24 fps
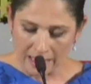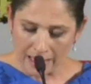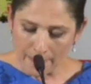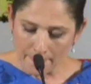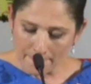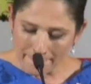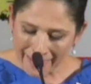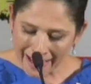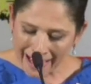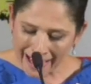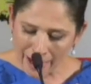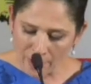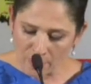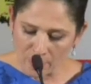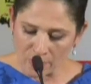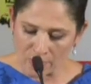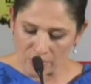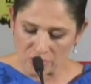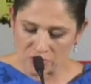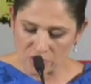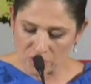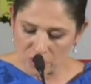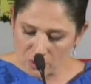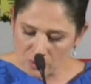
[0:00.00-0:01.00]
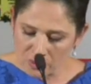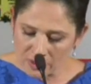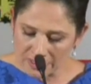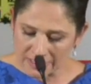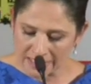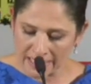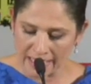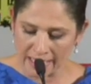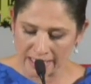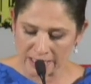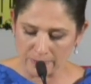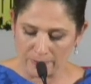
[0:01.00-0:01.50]
empowers you, the
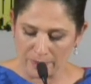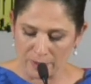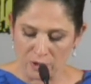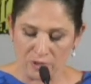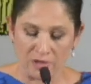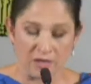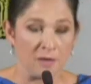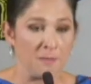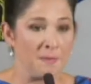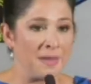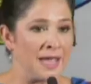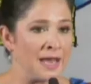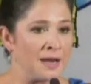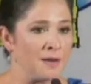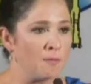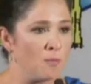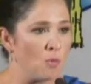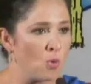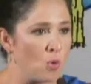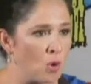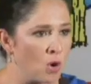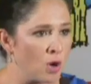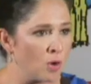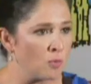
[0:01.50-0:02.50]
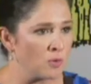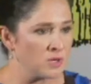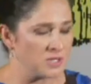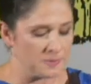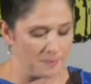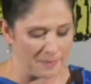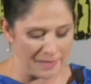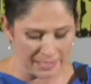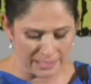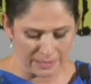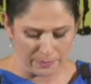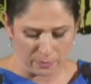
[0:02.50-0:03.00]
taxpayer, to demand more
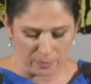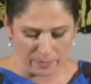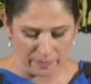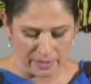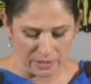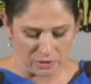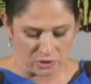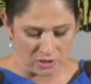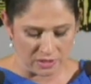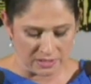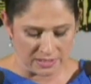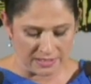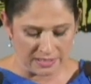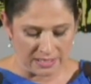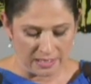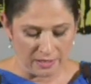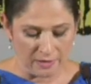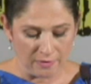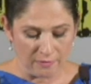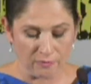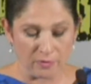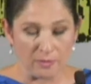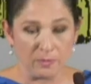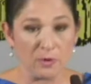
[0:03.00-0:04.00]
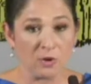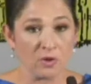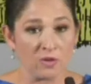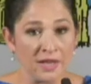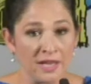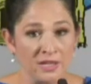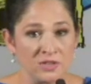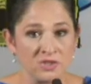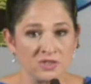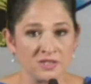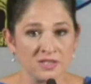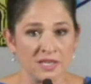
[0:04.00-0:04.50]
responsible budgets from your
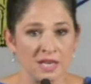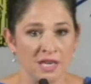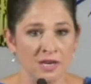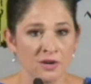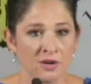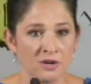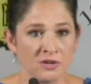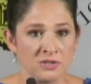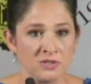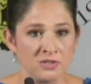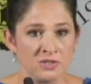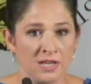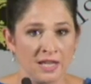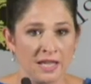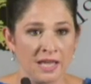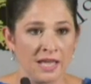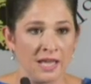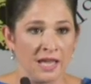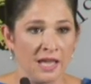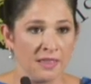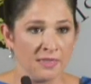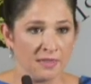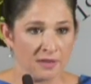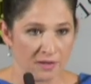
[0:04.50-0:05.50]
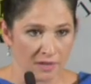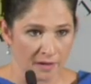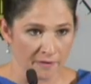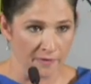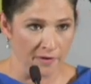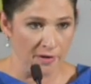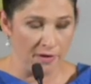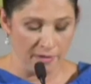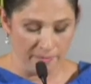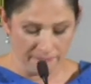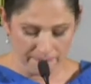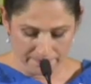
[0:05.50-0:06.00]
legislators and the
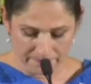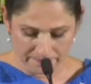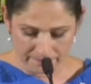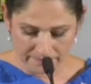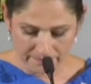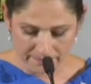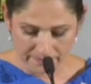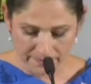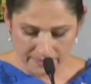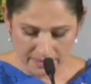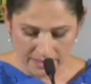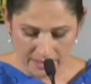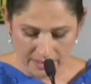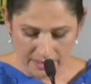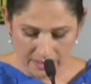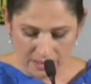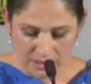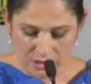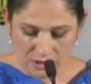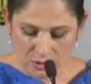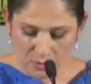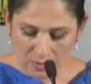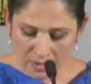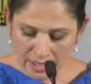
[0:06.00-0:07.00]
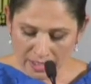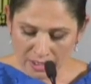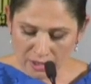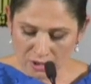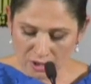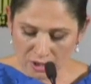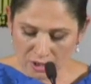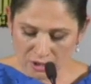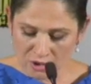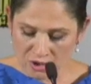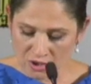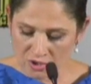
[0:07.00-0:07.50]
governor. So I
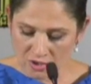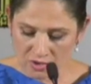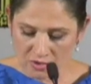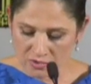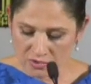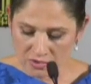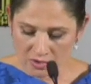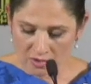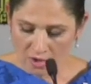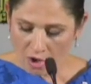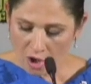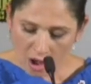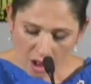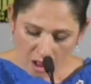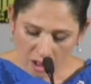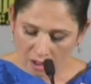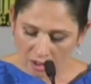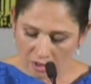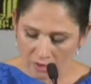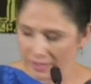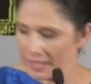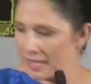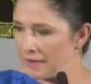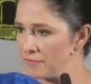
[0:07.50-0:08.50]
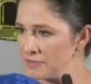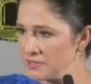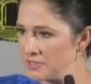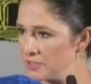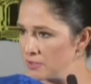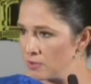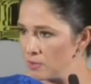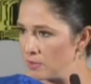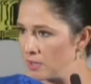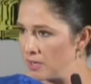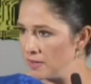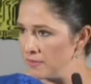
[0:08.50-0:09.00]
encourage you all, every
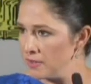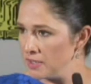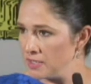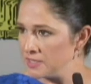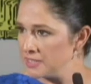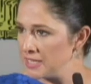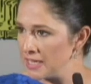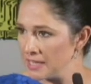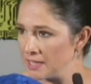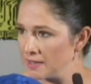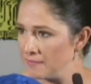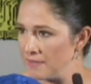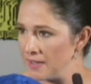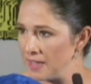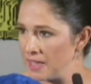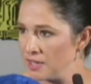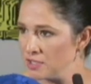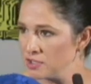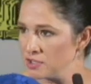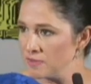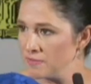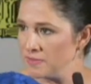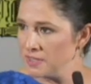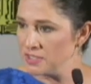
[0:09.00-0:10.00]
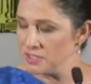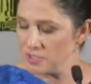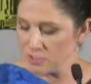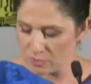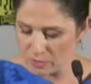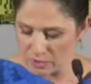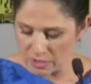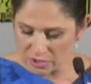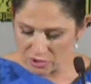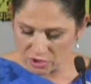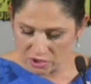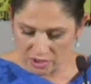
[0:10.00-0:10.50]
single one of you, to take advantage of these
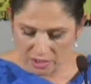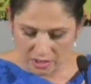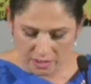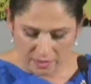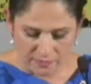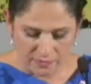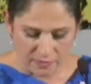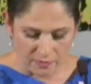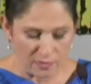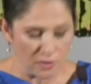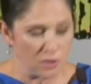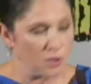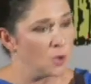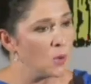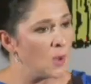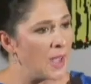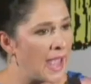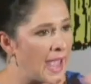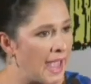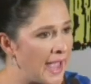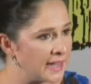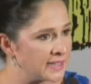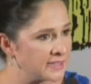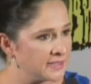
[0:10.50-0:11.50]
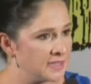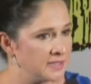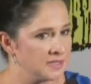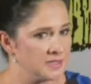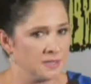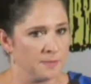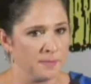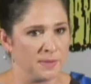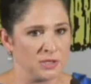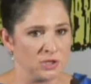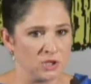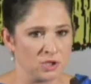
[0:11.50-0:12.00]
new initiatives and new access
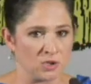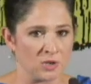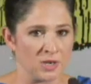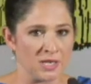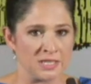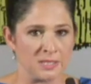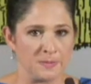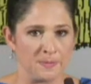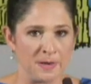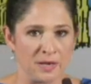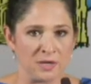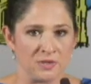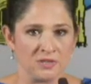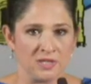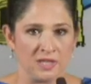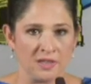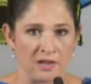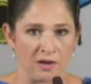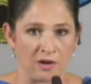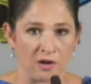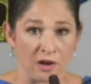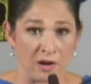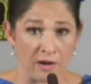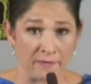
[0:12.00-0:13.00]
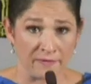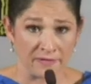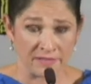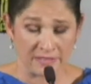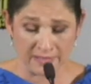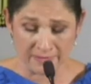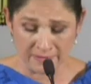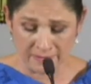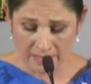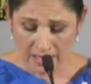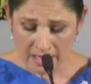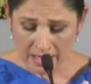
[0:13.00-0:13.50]
to budget transparency that our
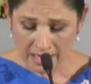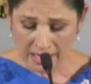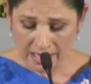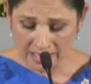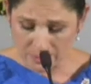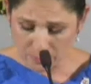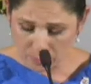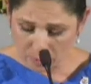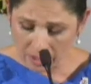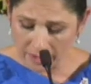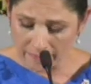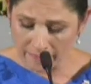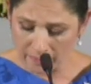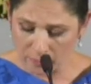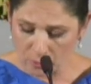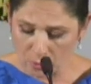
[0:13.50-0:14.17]
office has brought